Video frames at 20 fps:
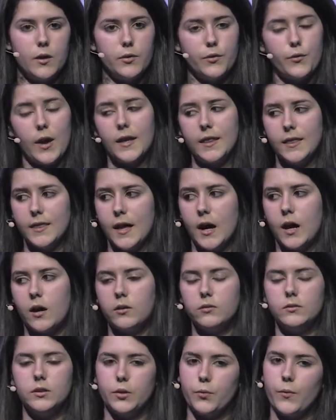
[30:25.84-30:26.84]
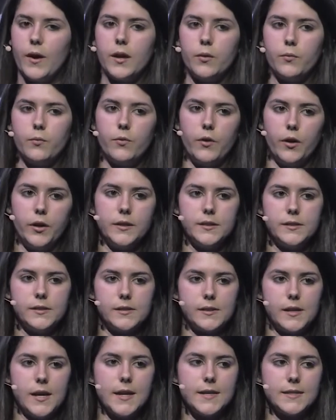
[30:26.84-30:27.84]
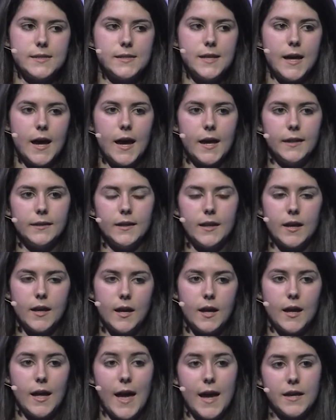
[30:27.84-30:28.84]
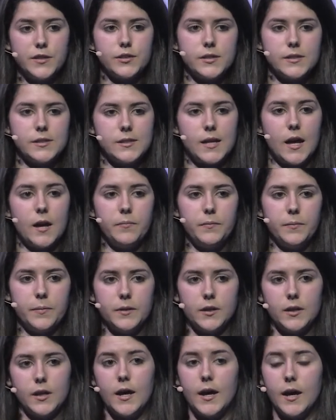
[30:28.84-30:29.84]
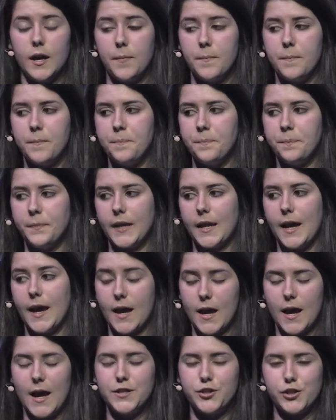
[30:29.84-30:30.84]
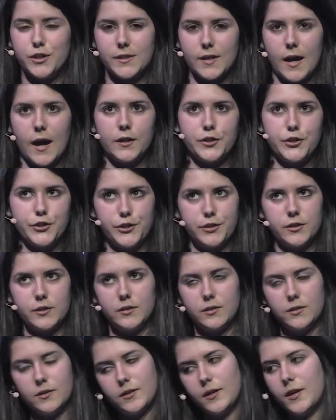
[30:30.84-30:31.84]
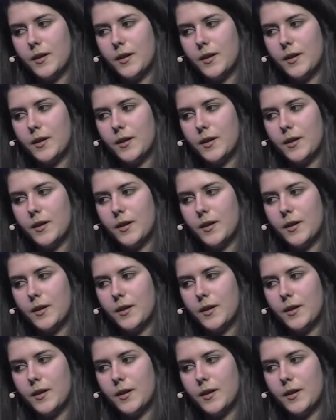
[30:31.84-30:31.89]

Right now, the way it works is that uh, agent step, um, agent action,